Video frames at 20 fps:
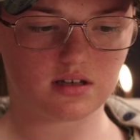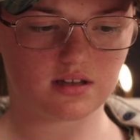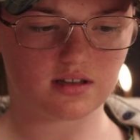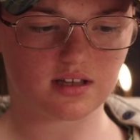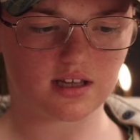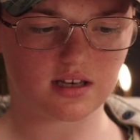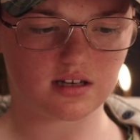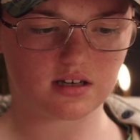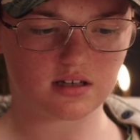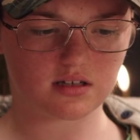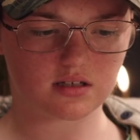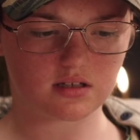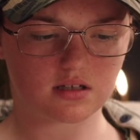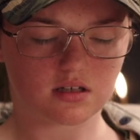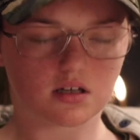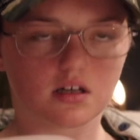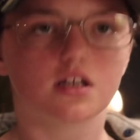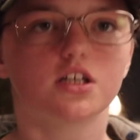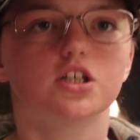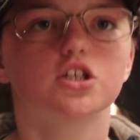that.
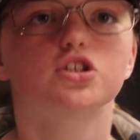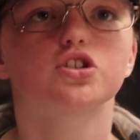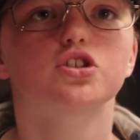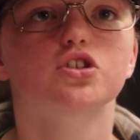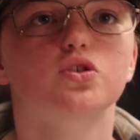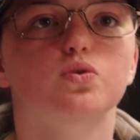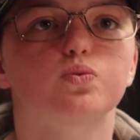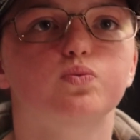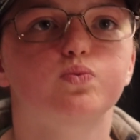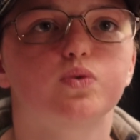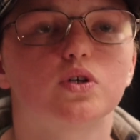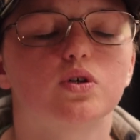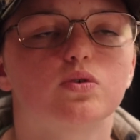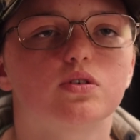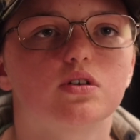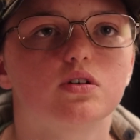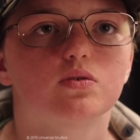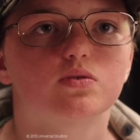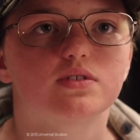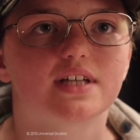F
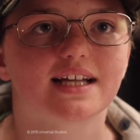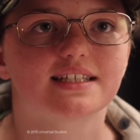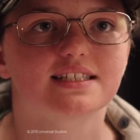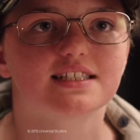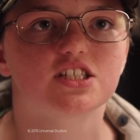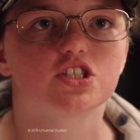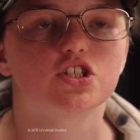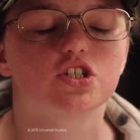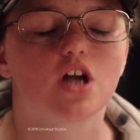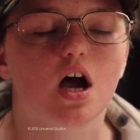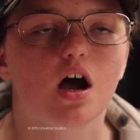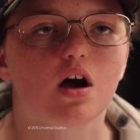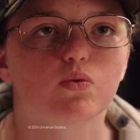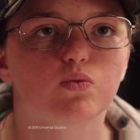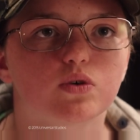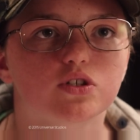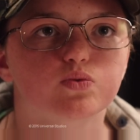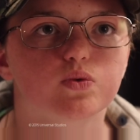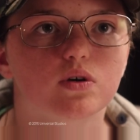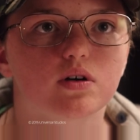you, Dad does
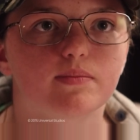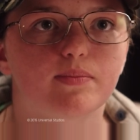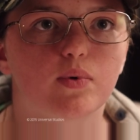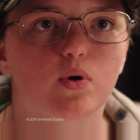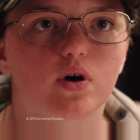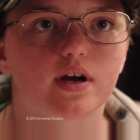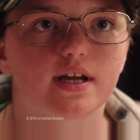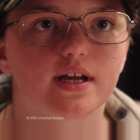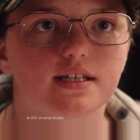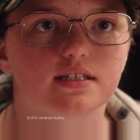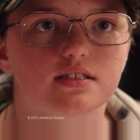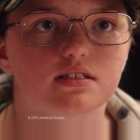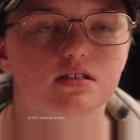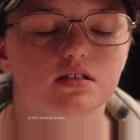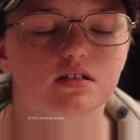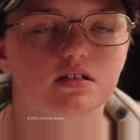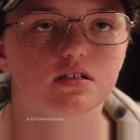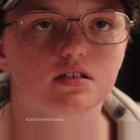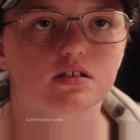not wish we were boys.